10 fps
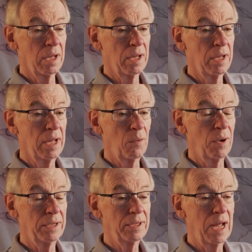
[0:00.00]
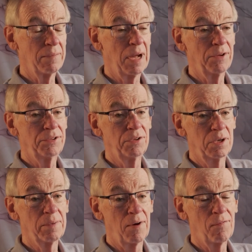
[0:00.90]
At one time, I was doing
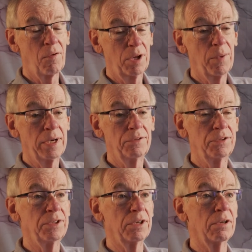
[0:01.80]
about 40 weddings a year.